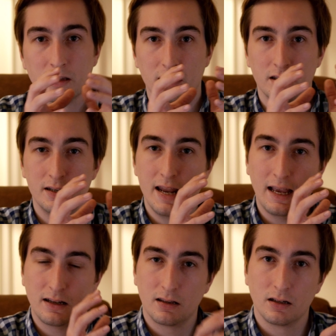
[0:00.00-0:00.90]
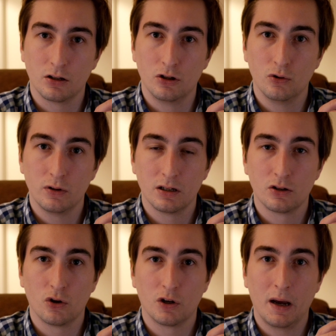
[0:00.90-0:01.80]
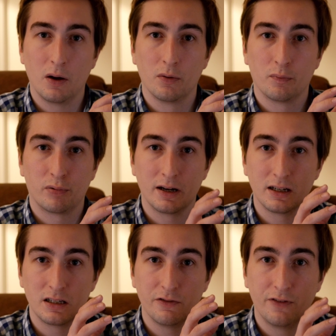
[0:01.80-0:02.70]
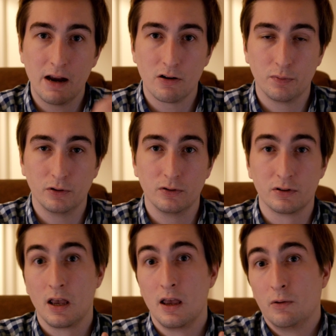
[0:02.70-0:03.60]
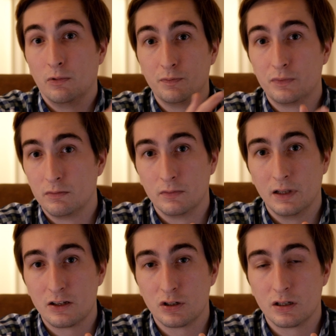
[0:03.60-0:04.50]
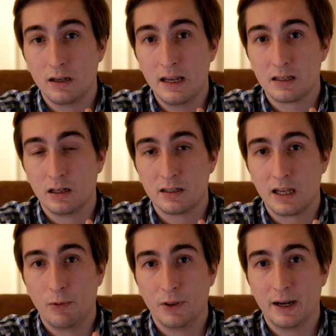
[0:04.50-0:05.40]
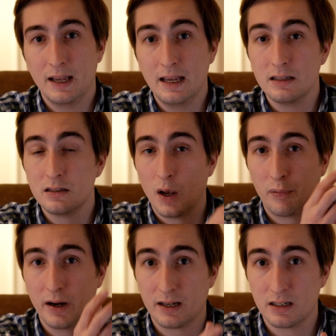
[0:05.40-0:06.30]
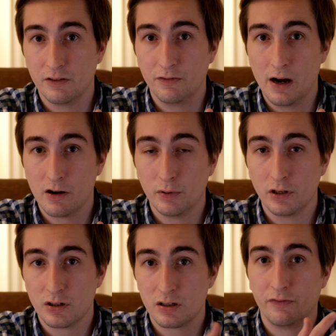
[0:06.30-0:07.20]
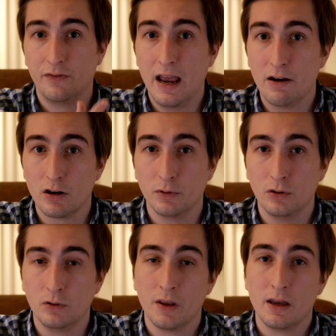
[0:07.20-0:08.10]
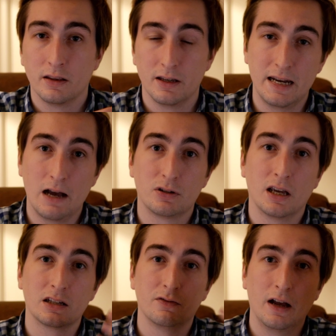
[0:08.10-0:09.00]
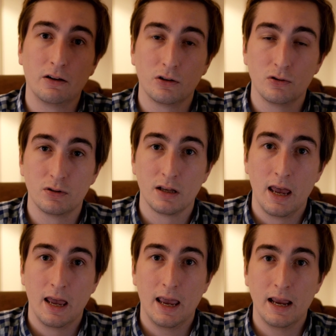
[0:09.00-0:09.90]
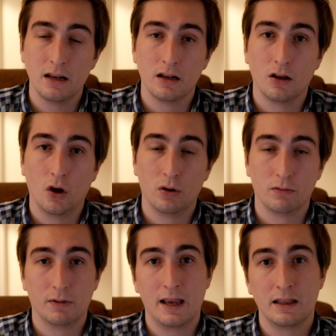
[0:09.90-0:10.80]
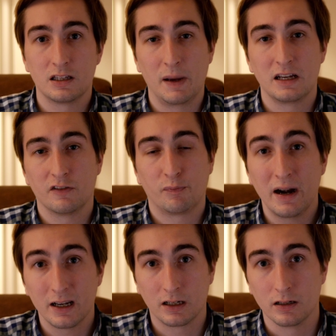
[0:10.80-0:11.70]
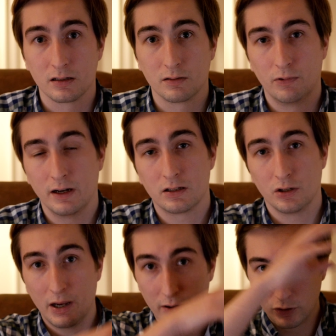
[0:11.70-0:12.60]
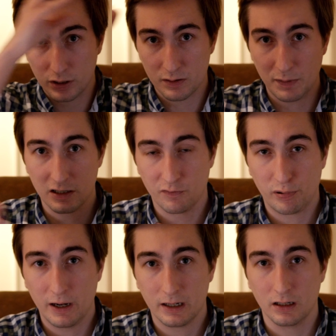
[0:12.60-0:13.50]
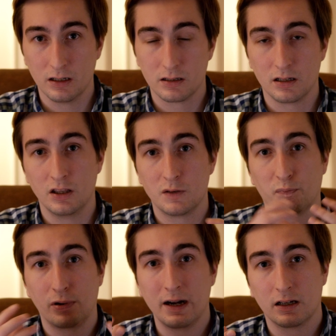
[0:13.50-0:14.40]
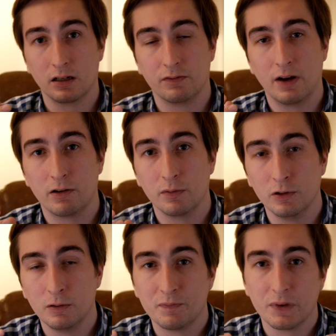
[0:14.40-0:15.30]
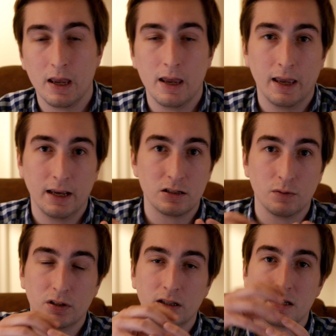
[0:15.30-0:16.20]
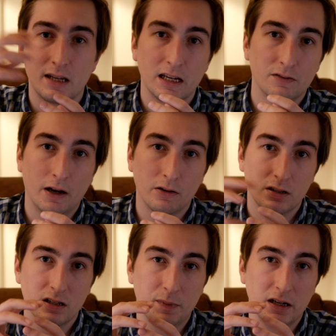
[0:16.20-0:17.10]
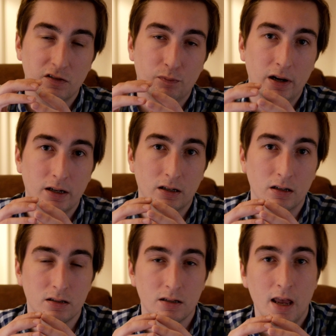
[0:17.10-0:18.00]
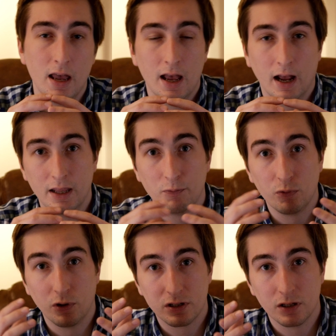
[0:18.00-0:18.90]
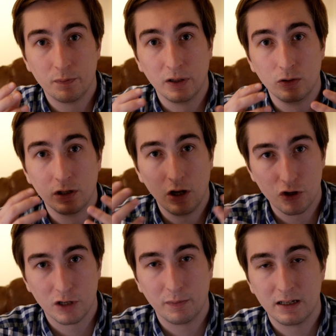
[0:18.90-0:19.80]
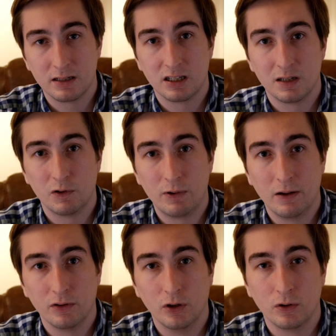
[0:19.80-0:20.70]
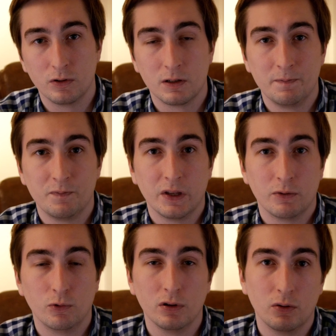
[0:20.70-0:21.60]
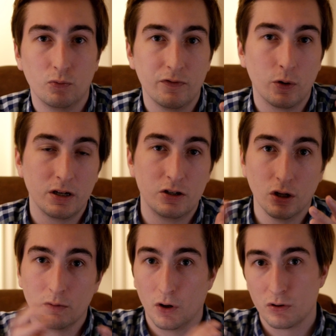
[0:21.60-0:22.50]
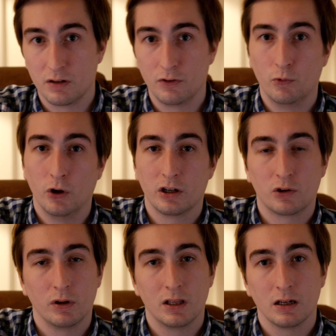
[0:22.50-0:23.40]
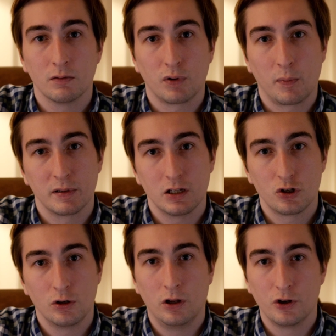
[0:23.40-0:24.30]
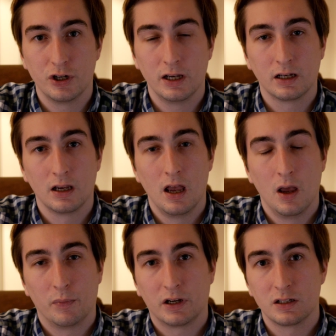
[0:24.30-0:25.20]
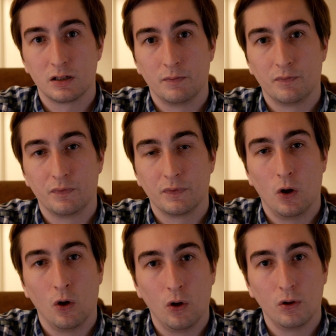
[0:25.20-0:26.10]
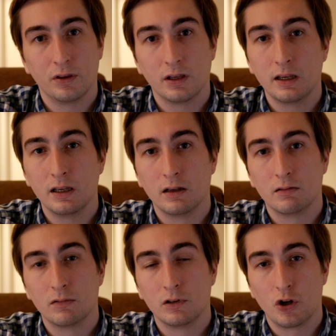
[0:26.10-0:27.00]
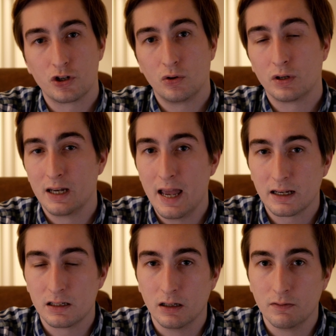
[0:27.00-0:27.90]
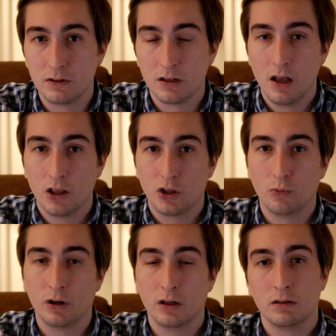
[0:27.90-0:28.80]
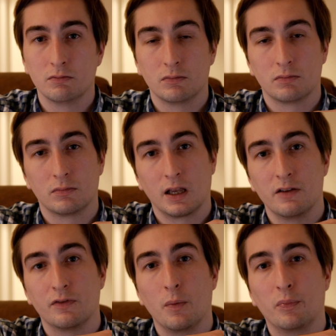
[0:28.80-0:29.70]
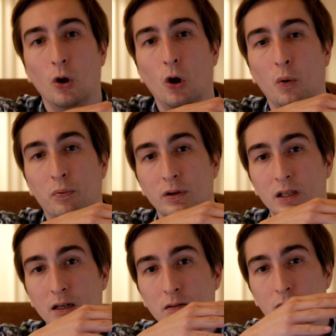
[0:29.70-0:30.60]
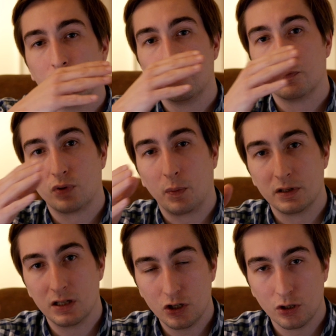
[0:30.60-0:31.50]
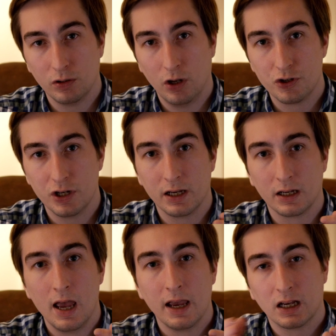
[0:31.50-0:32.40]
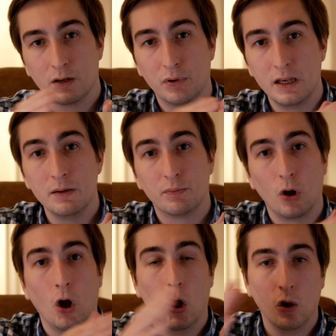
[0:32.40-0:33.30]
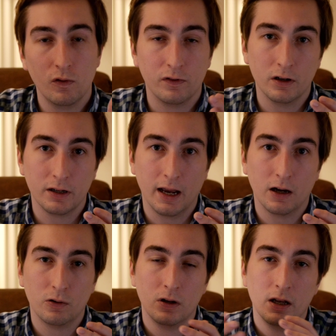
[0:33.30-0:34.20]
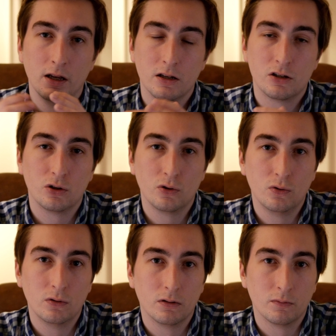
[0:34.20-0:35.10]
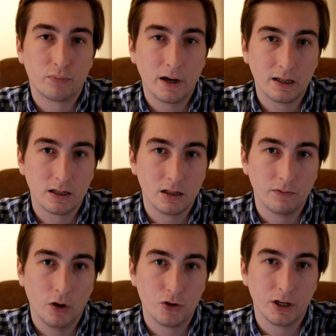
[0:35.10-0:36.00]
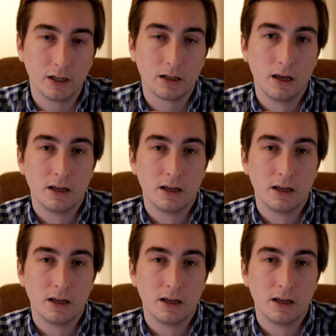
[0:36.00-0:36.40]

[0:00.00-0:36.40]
So the next thing to do is to talk about predicative variables. Well, let's just instantly say what that is. A predicative variable is just a variable that now takes values in the space of predicates, right? So now I've got this space of predicates, and this predicate variable is something that takes values in the space of predicates. And then we want to build a logic-based system around those. Well, we've already done most of the work within propositional logic, because all the logical connectives that were kind of brought up within propositional logic can be brought over now to predicative logic.